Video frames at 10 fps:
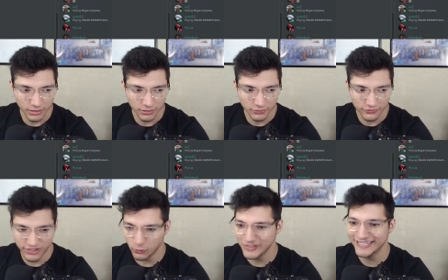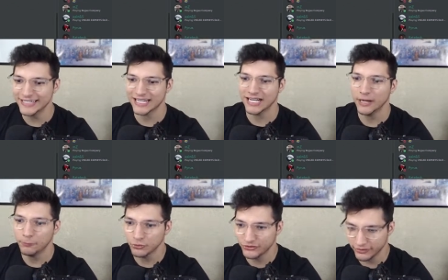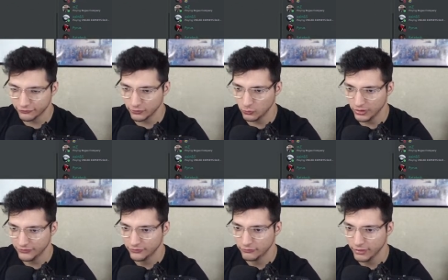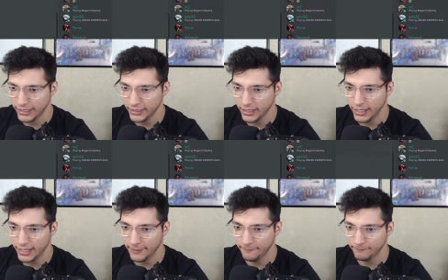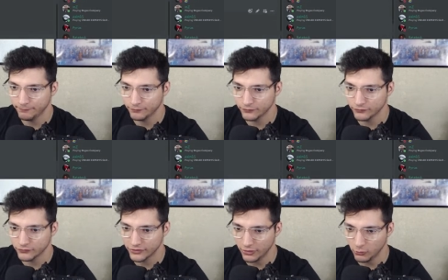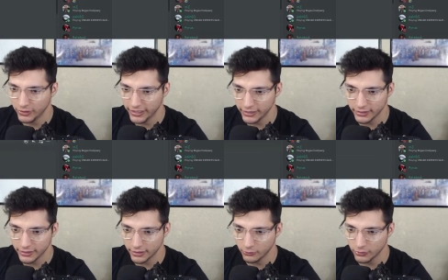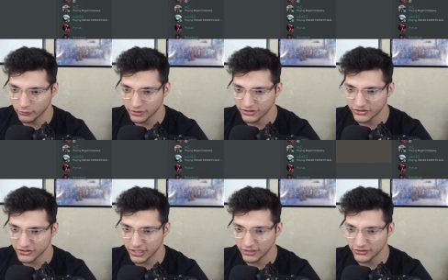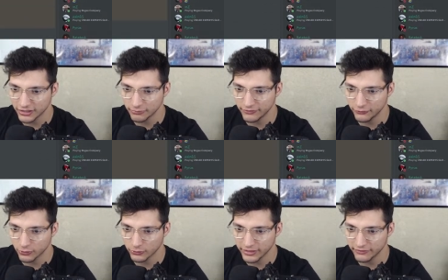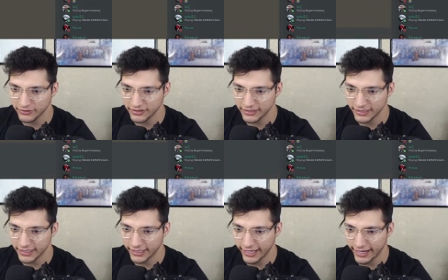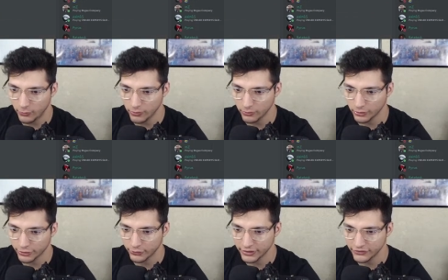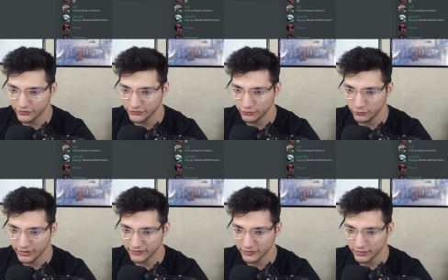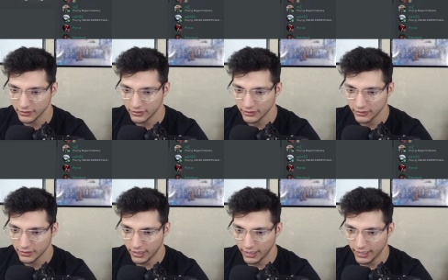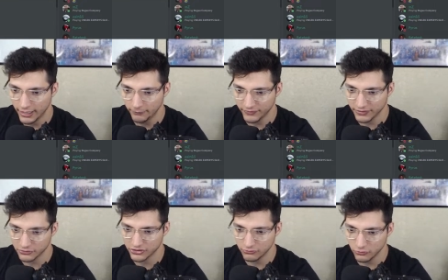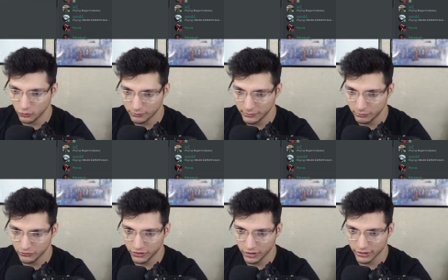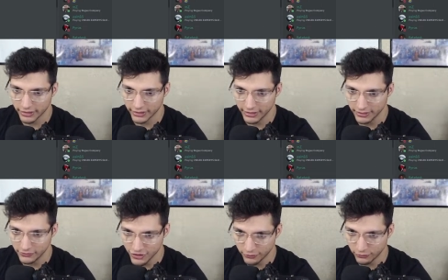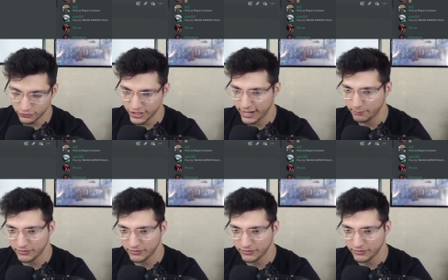So we did a couple different ones, right? So we were discussing before we even did it, how we were going to do it. There was some more people talking in general chat, but